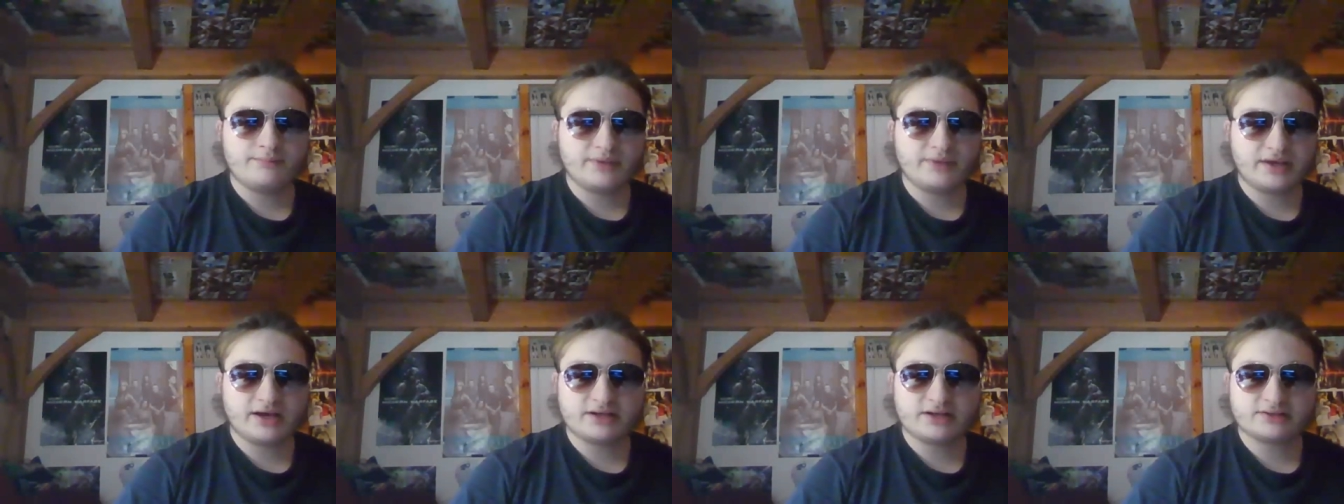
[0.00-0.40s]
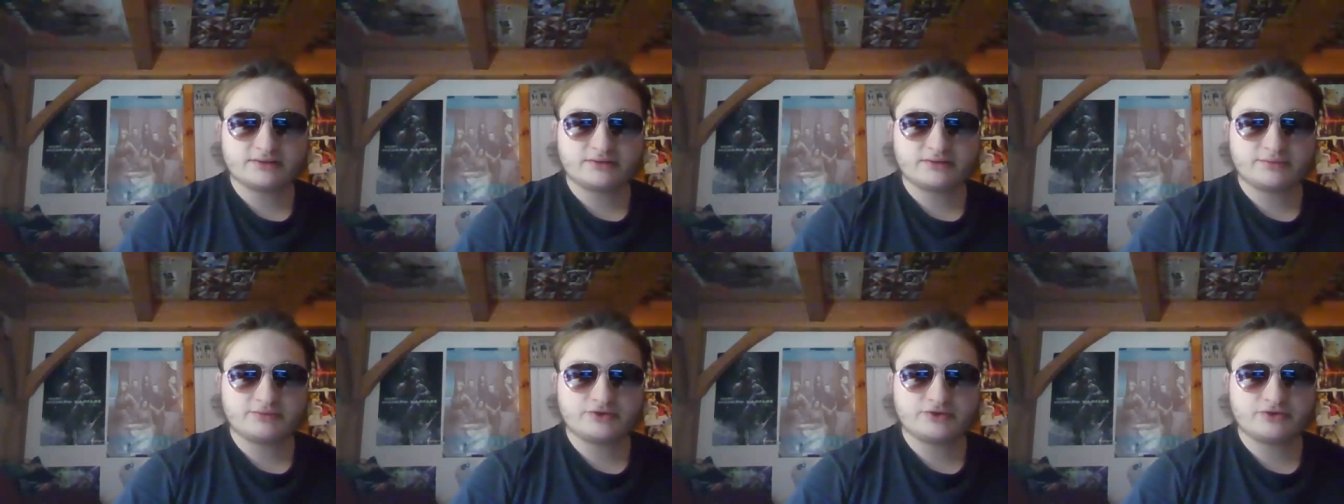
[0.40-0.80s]
because
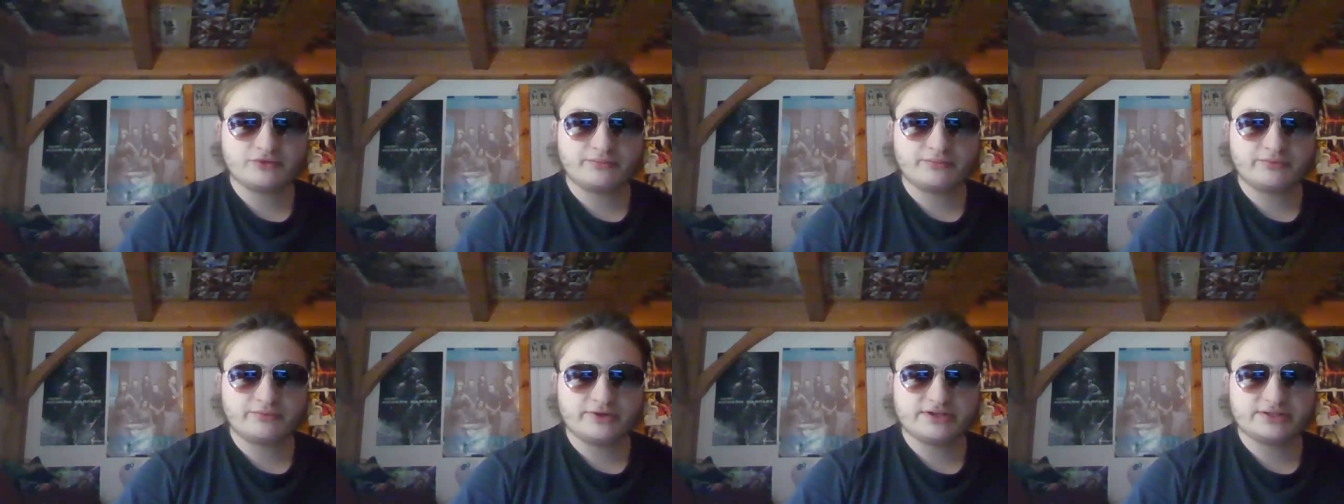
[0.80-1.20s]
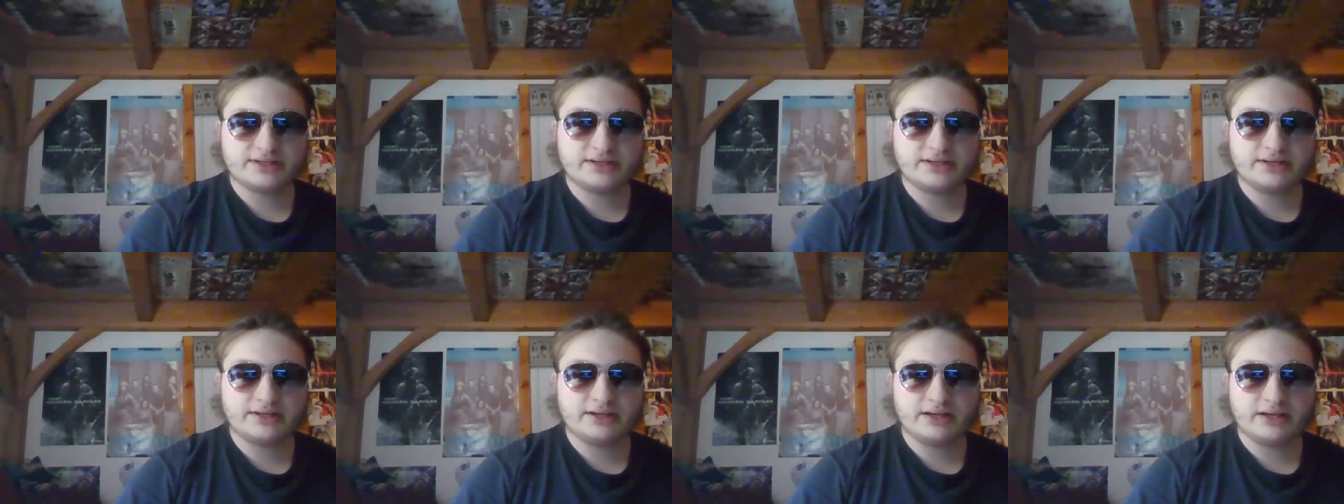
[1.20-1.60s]
of the Drew Brees
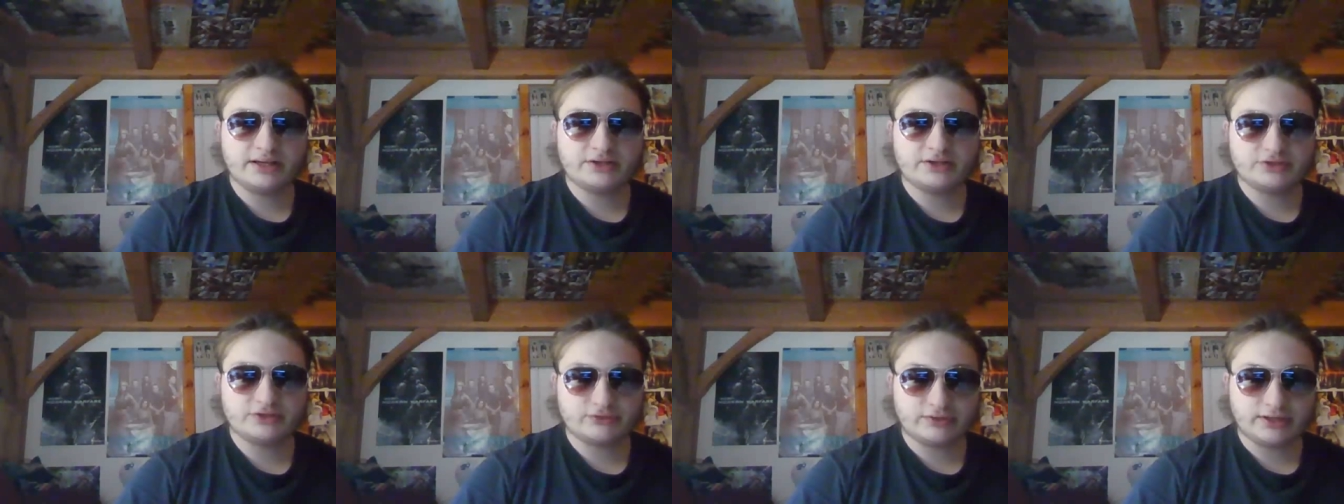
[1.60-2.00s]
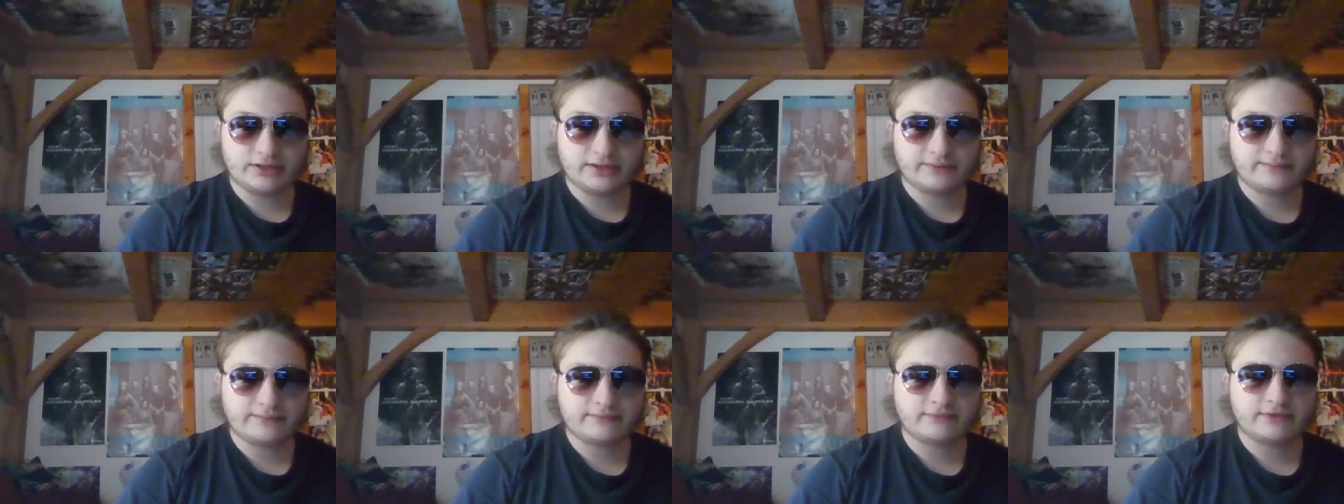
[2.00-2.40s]

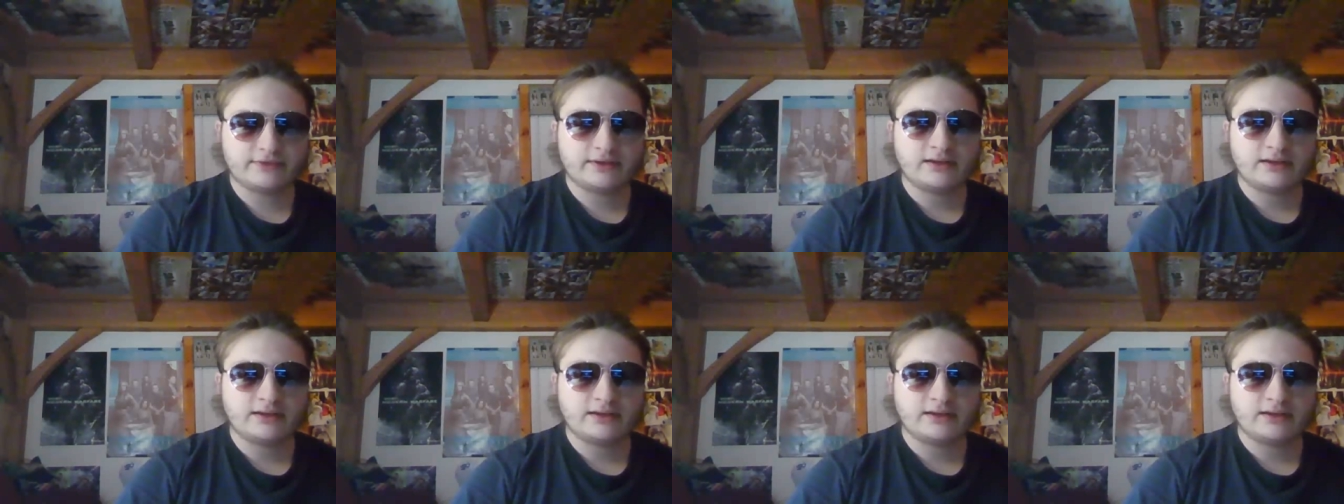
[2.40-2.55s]
injury.